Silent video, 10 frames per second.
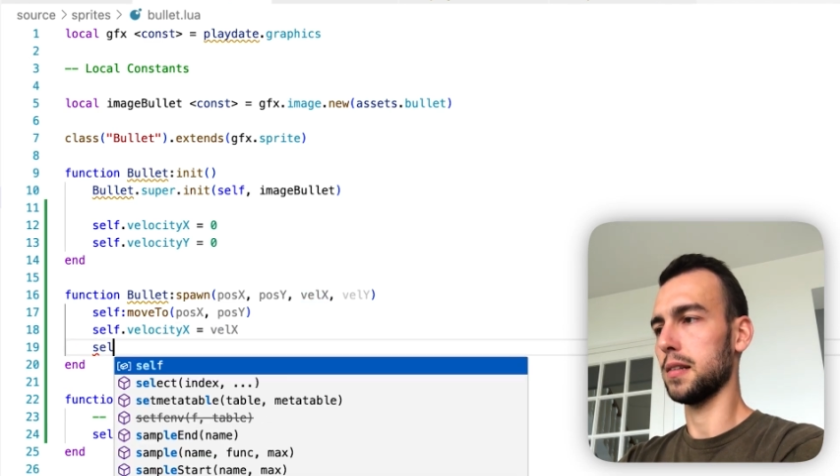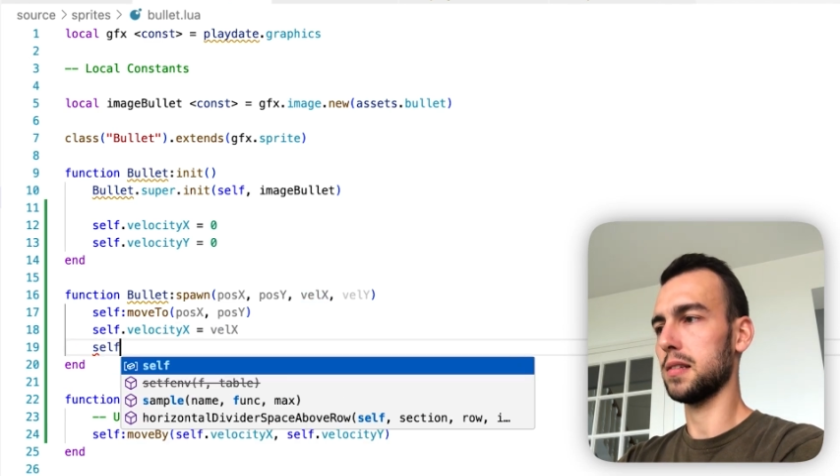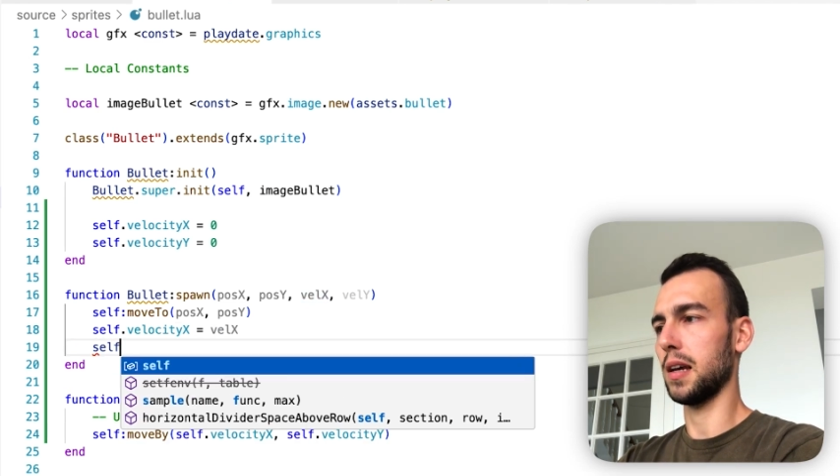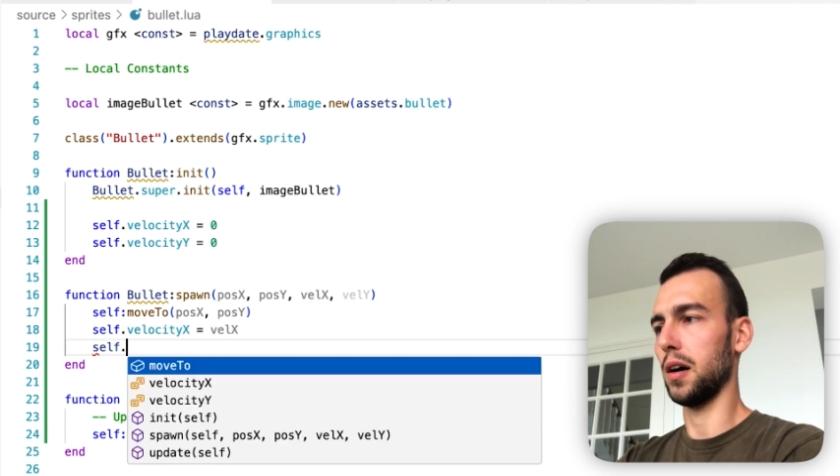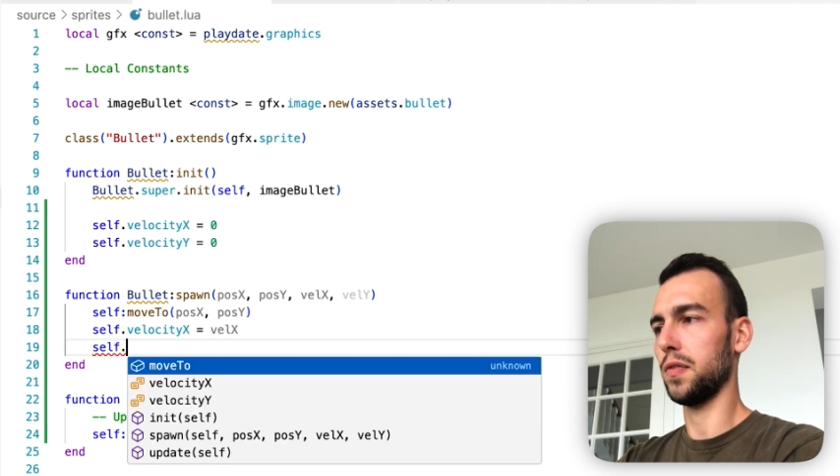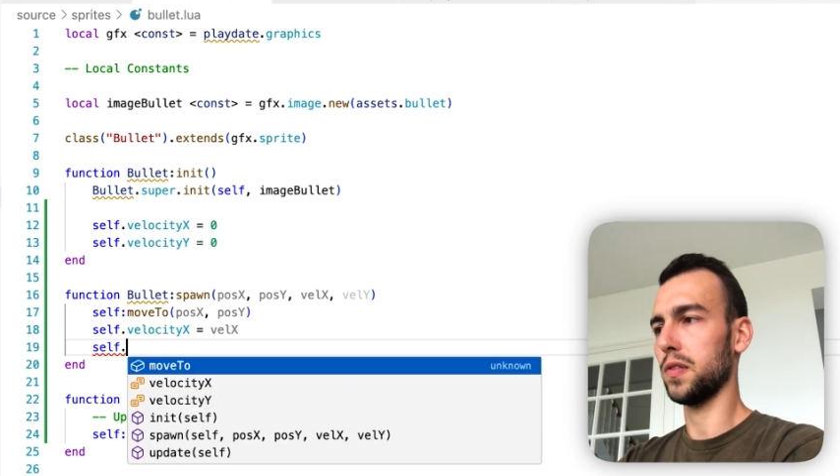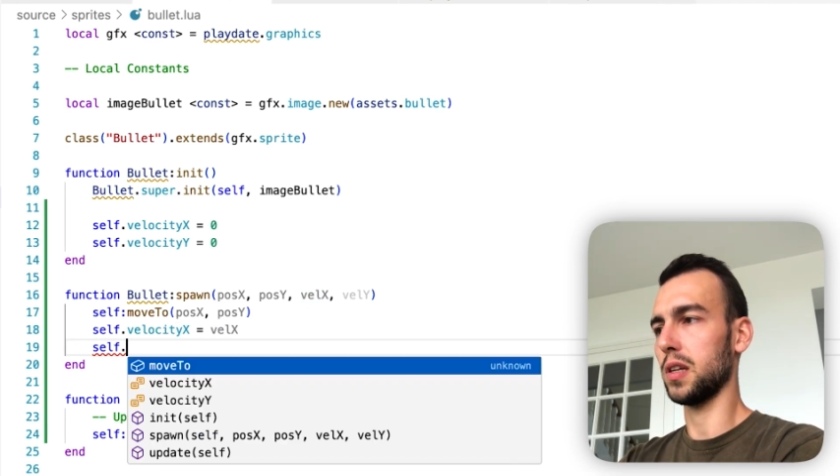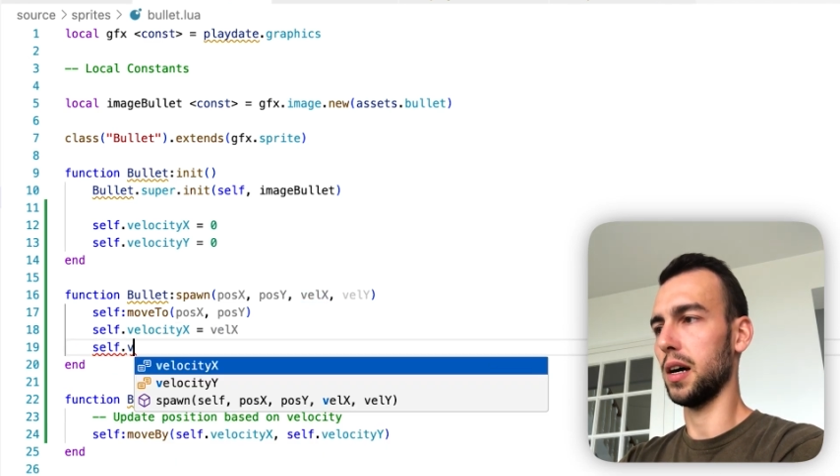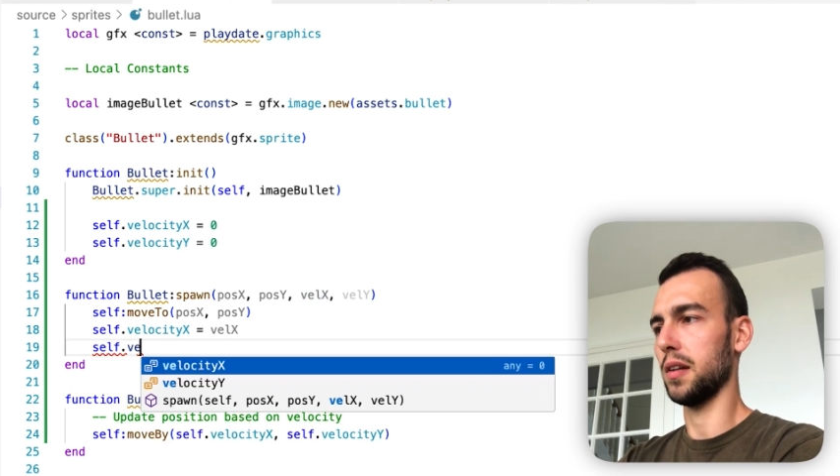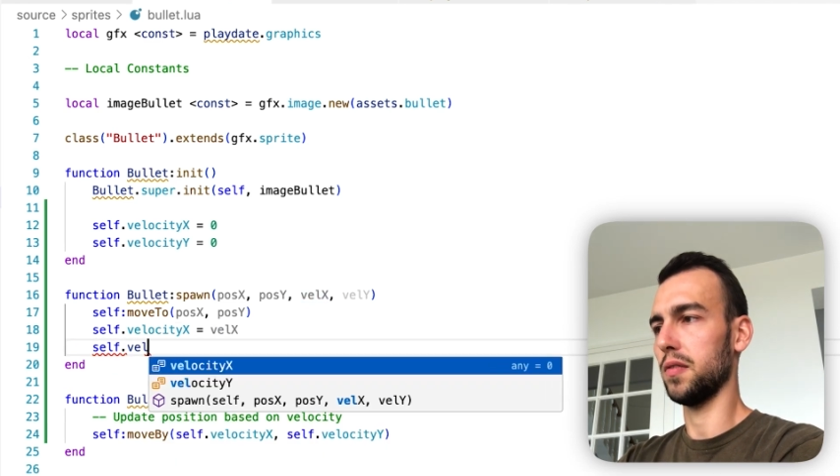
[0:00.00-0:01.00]

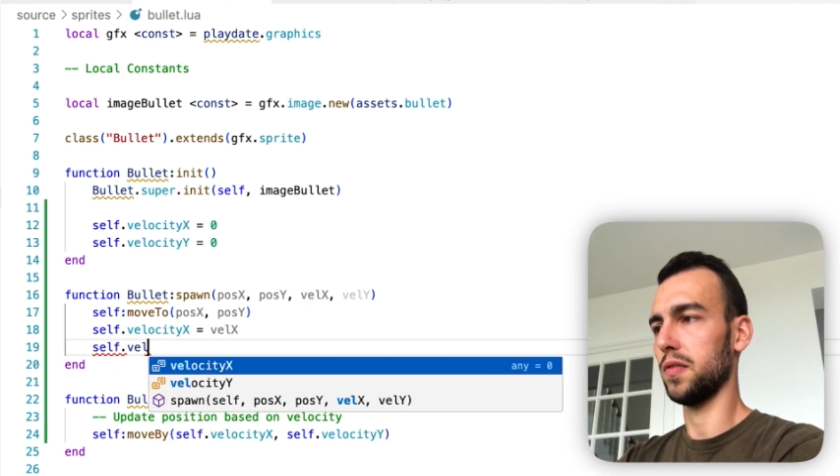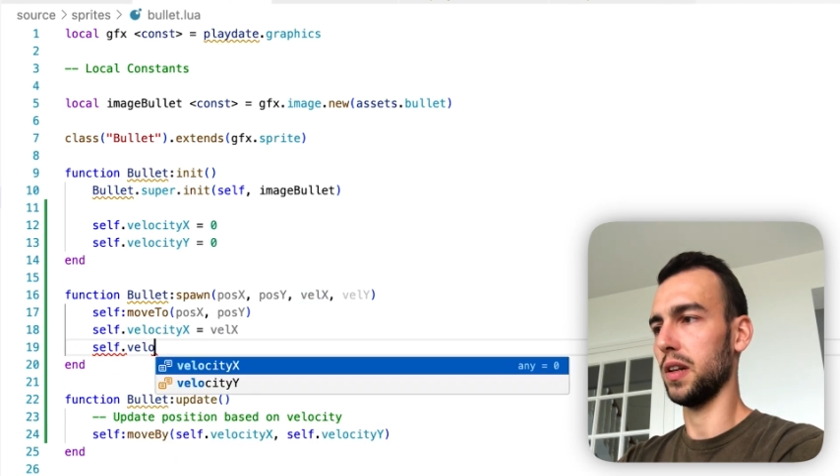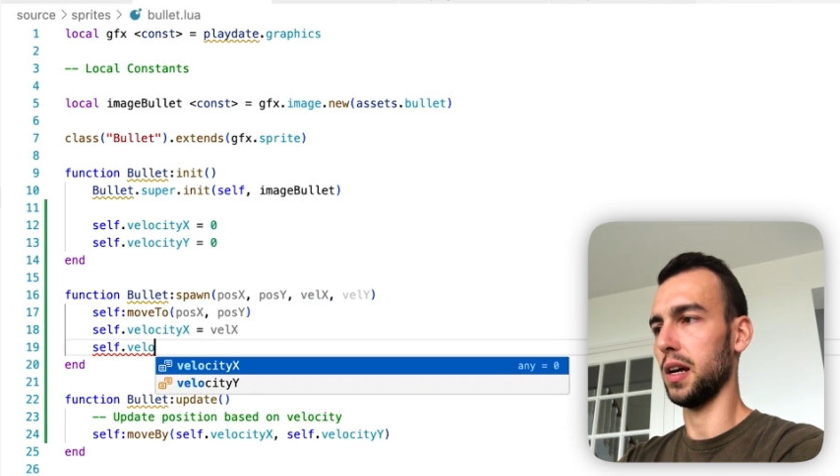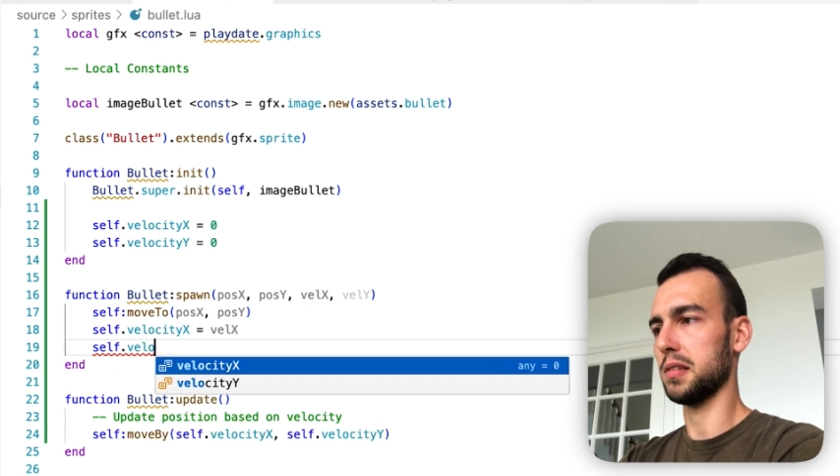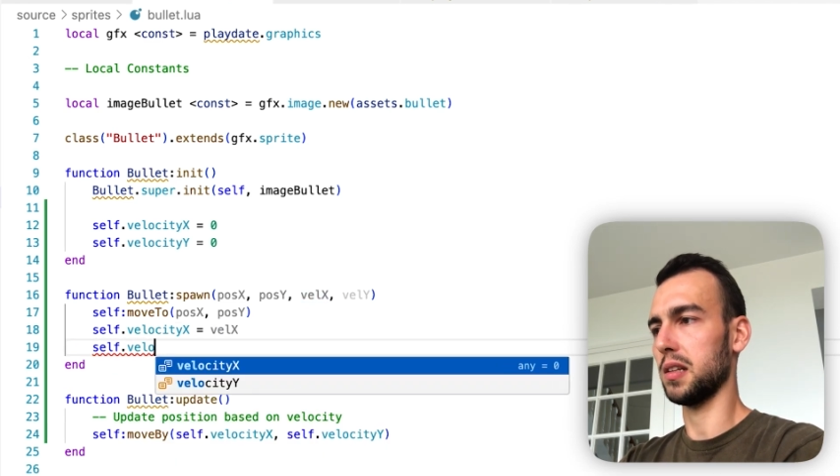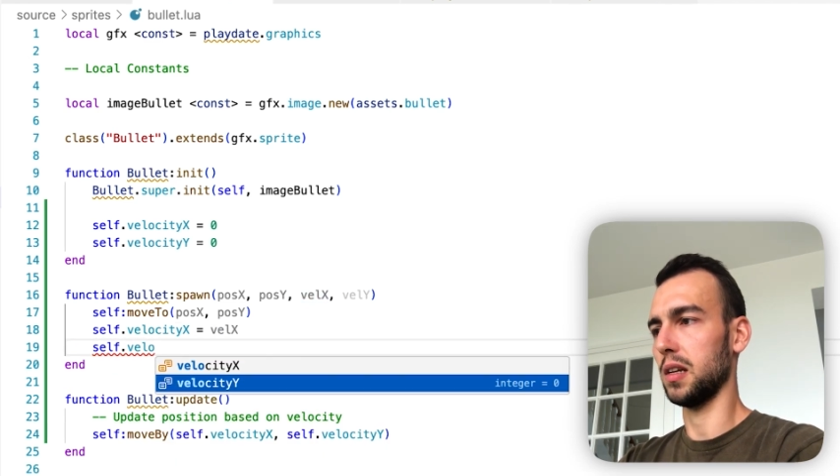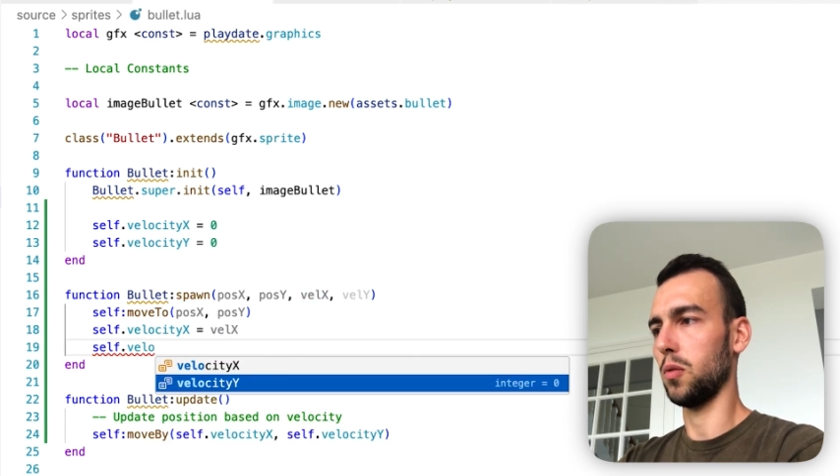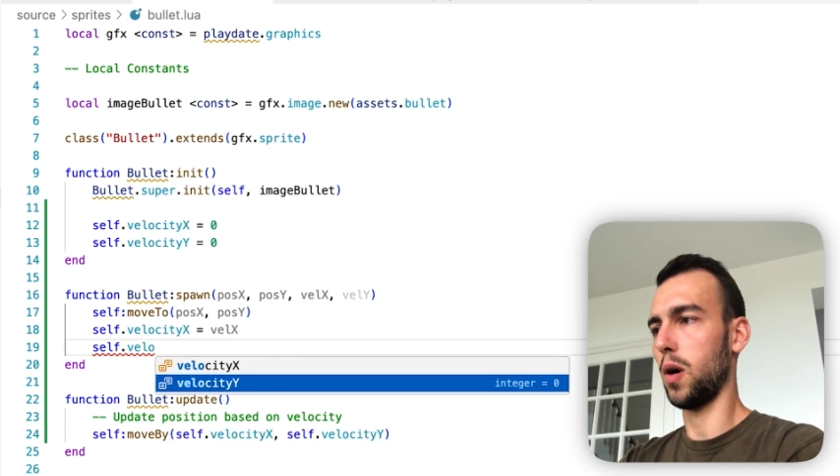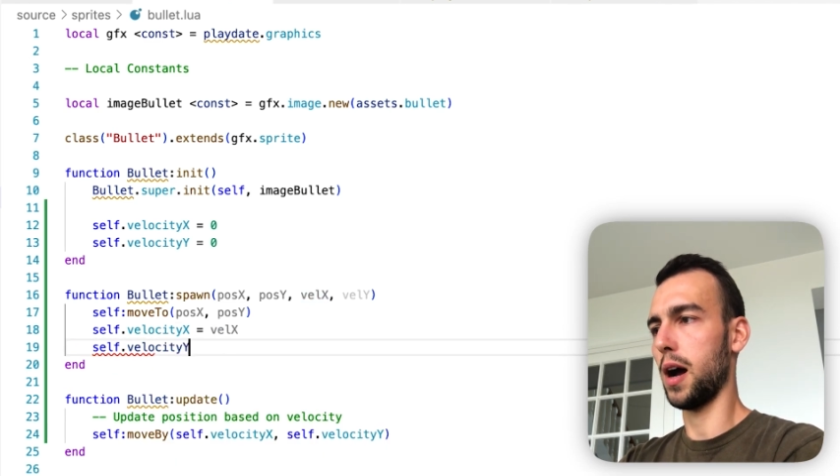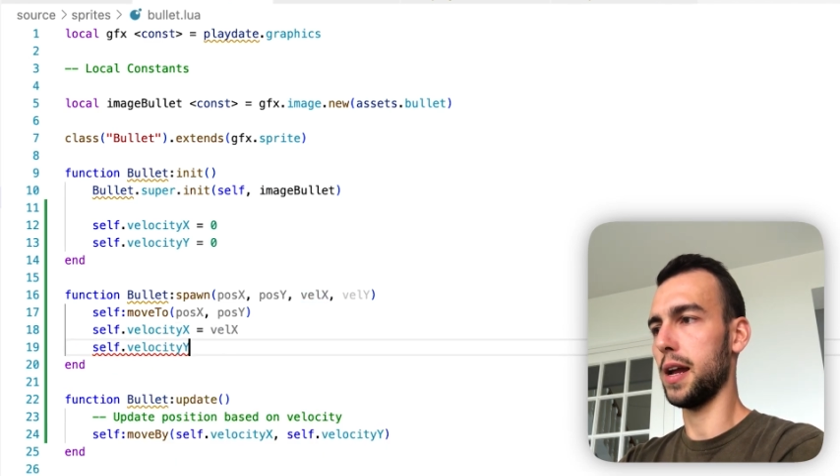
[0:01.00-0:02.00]
self.velocity
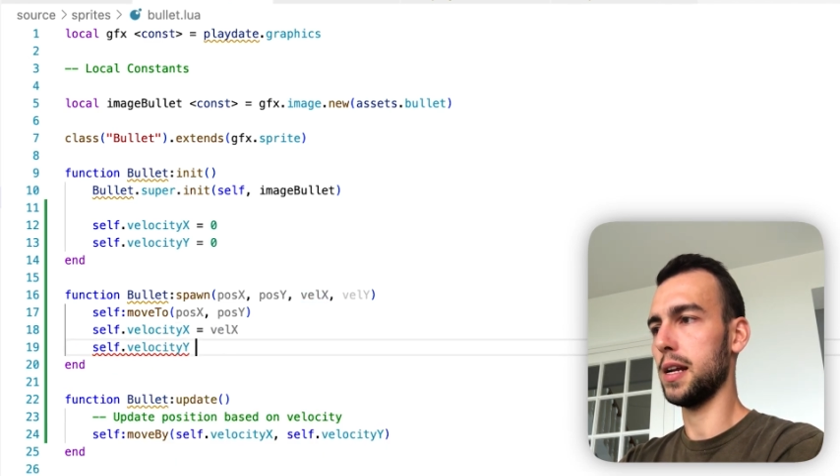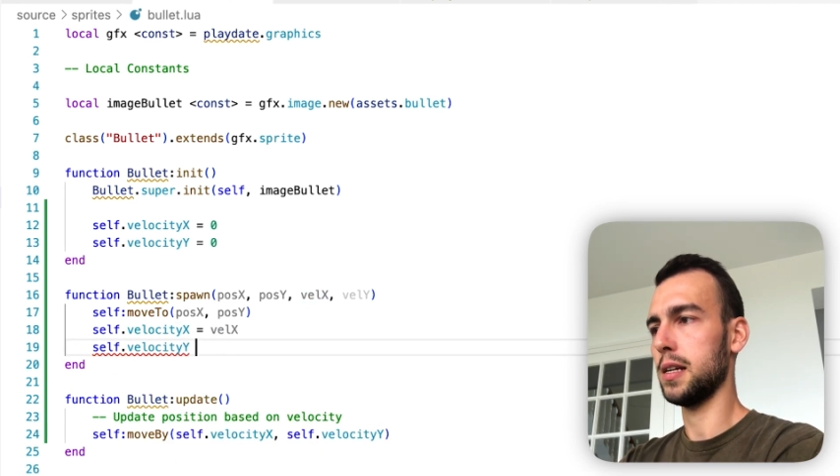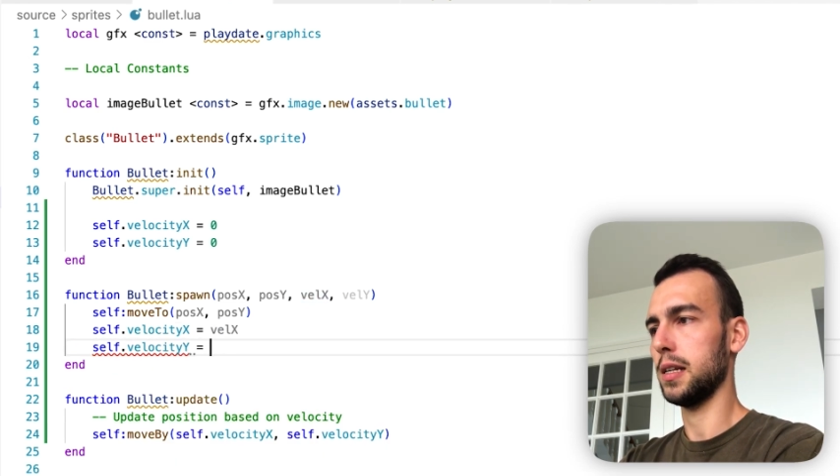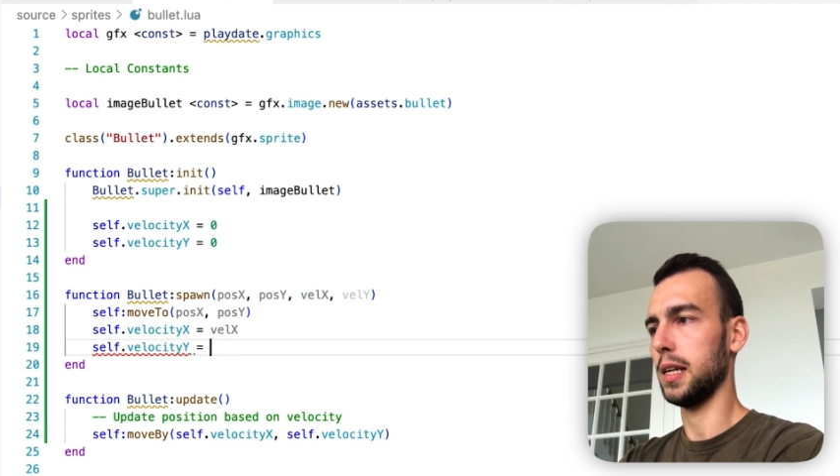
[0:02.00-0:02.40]
y